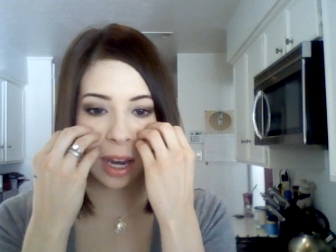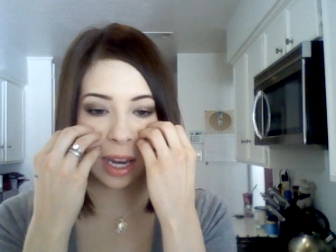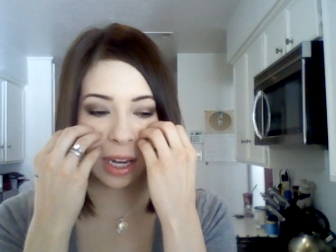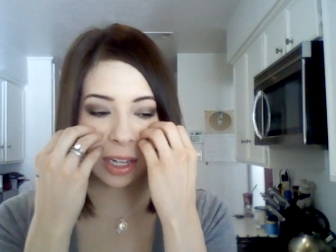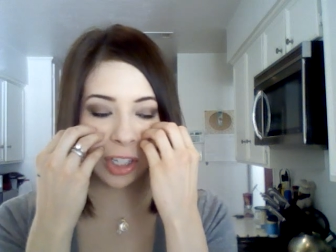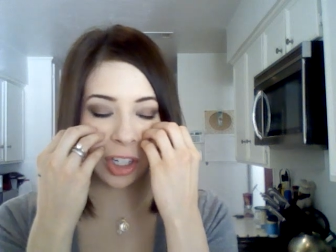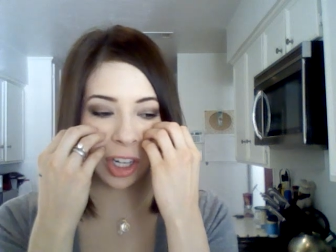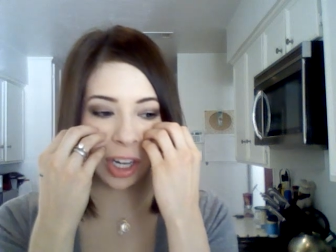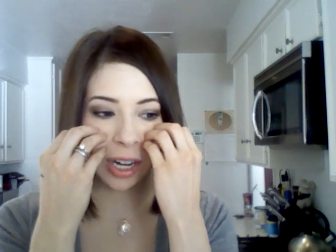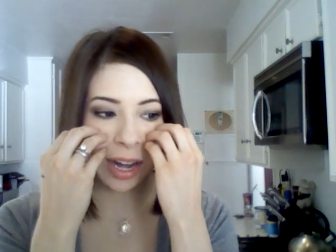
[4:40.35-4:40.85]

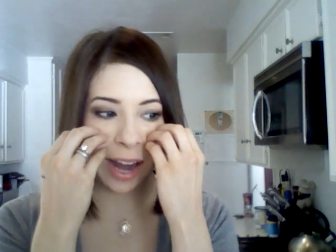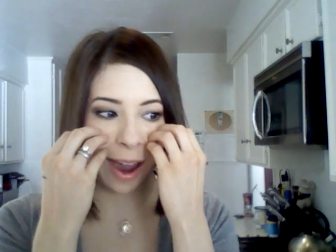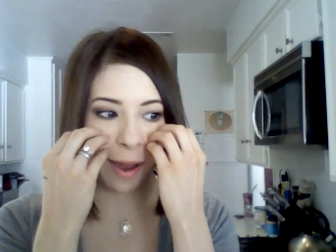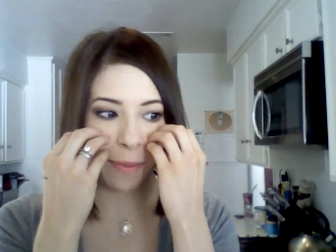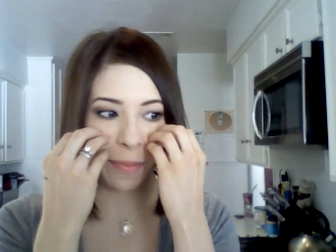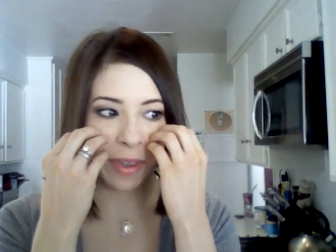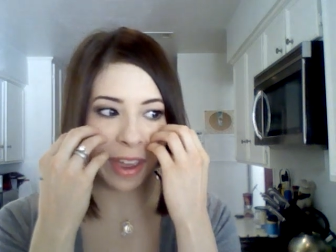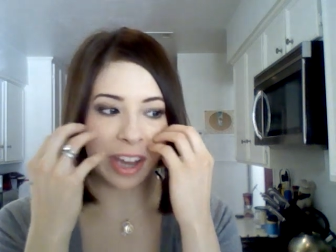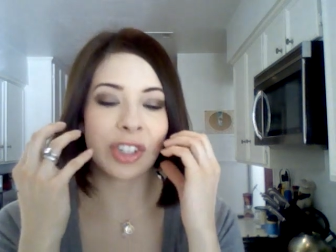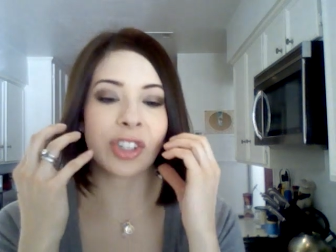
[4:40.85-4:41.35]
He took a
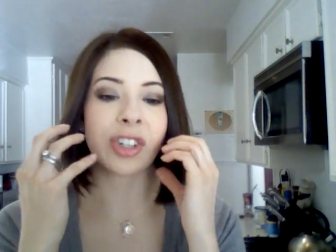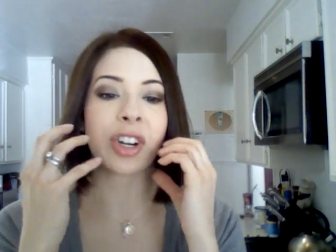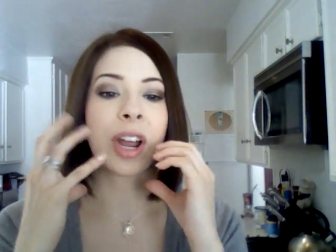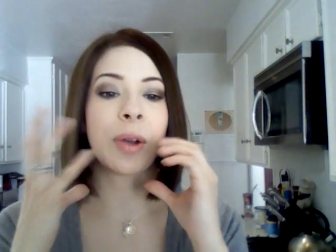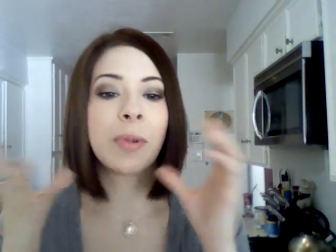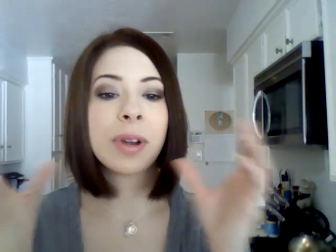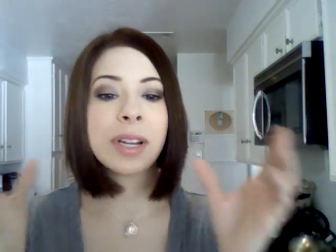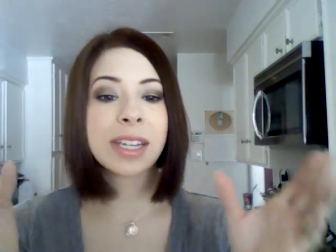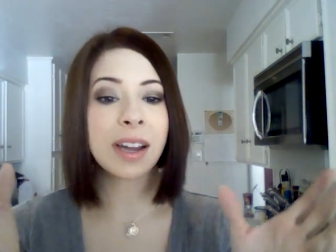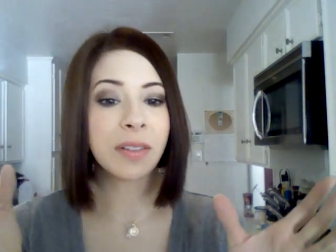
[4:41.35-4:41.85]
nap
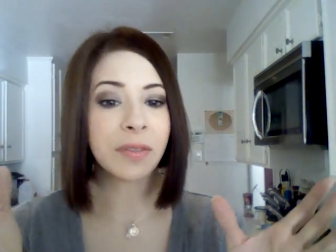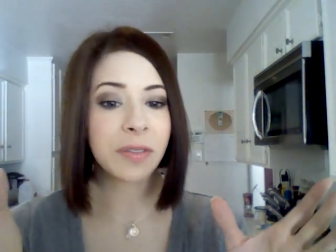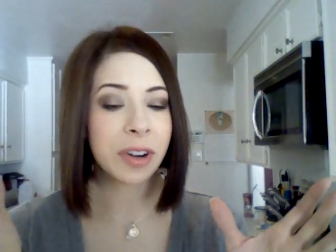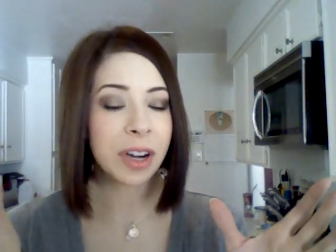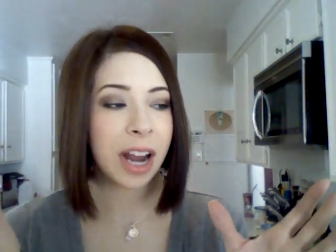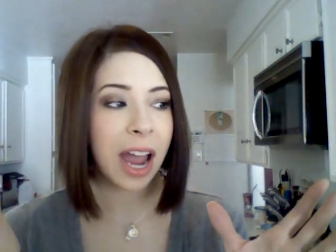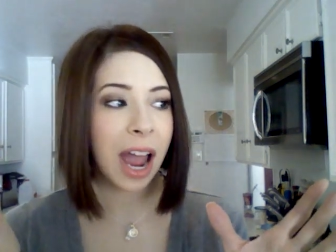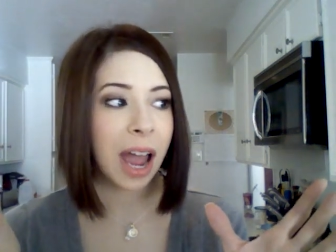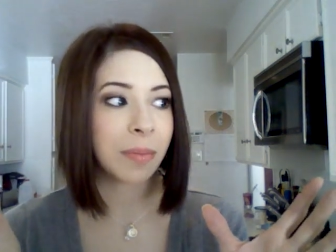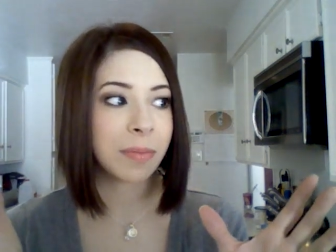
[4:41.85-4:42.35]
yesterday, went down
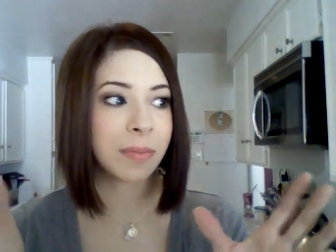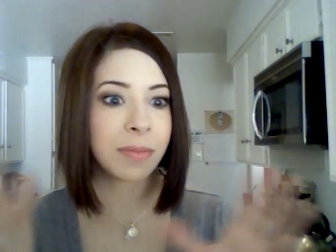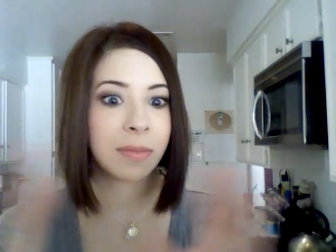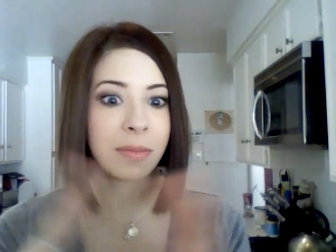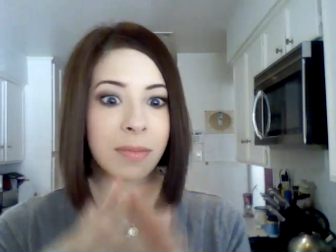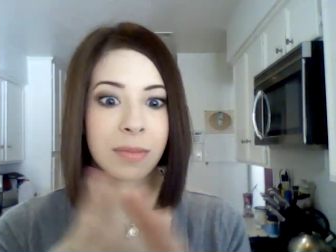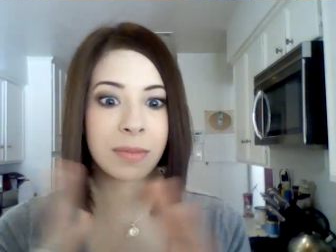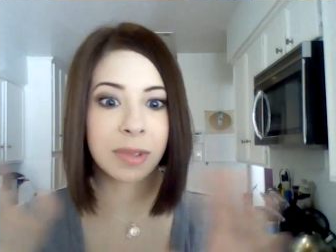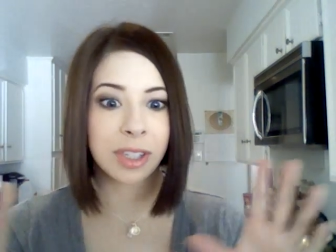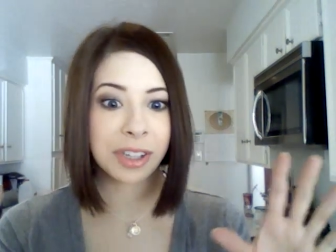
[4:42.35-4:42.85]
for a nap,
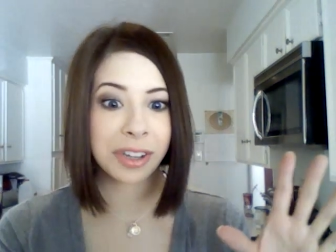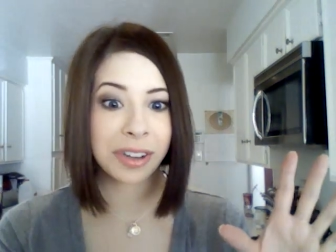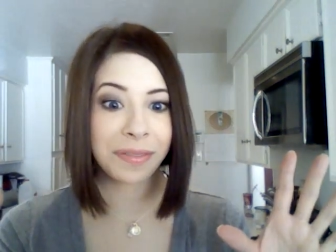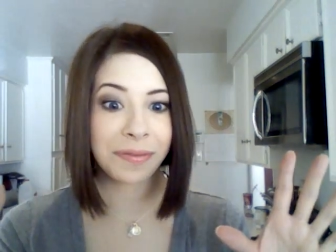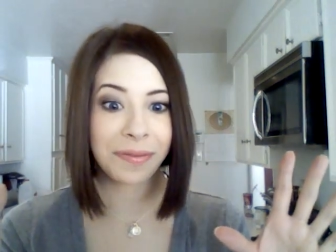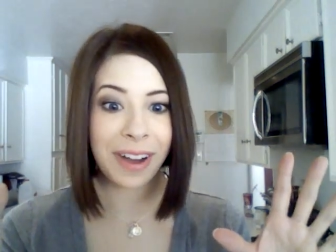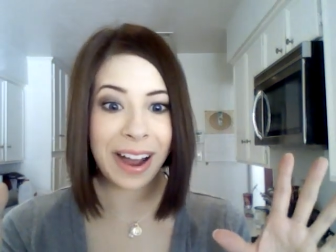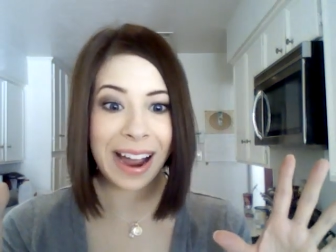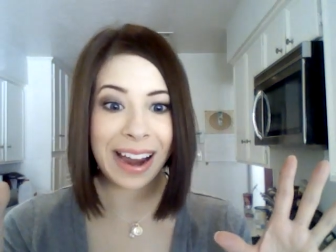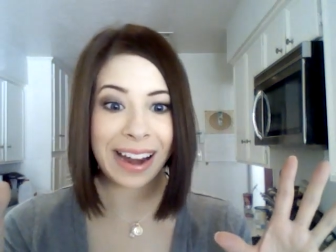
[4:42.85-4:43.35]
was
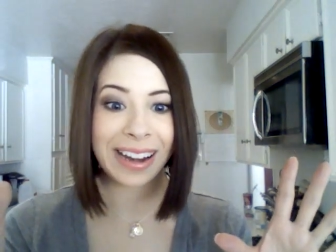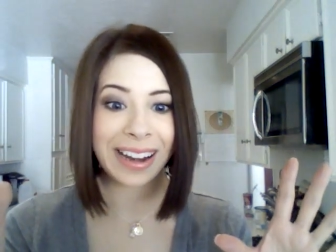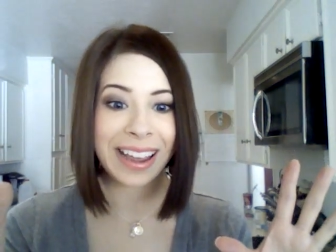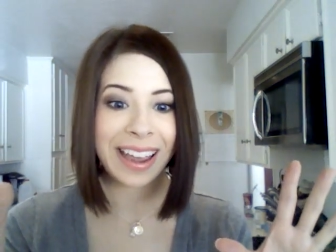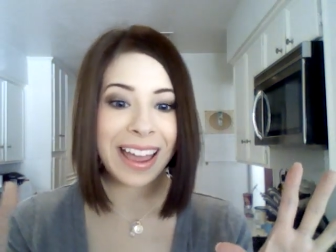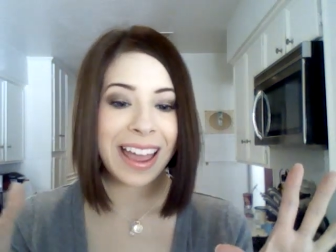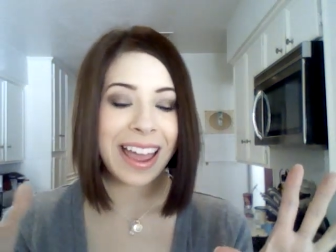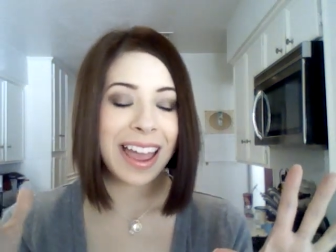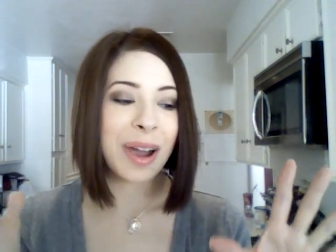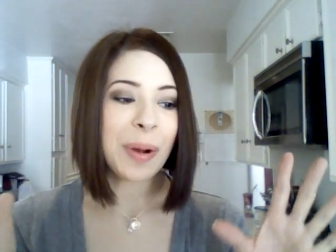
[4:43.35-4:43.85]
looking fine,